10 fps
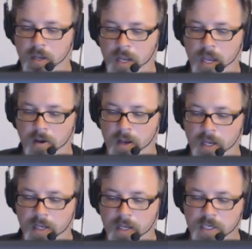Now I
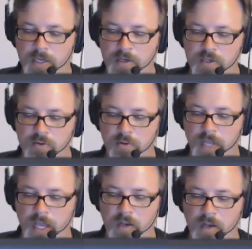can continue to scroll
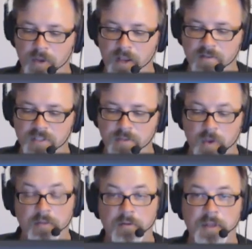down and we have
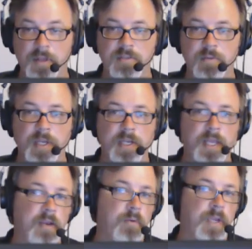some other things that we can edit.